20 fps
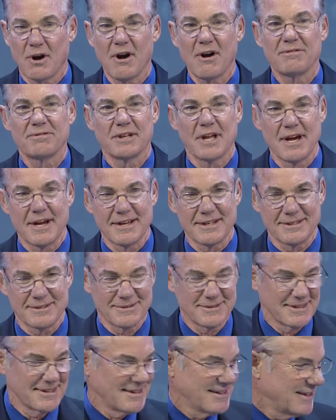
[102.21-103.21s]
Offline.
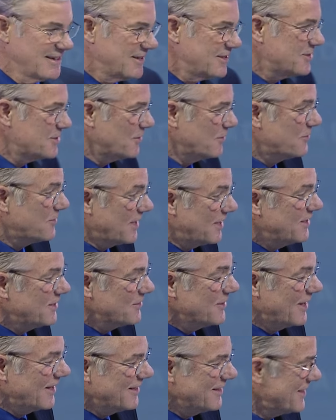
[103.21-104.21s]
So thank
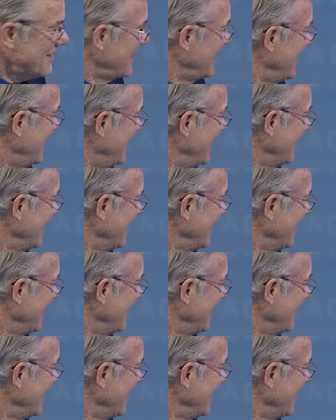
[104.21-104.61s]
you, Alex.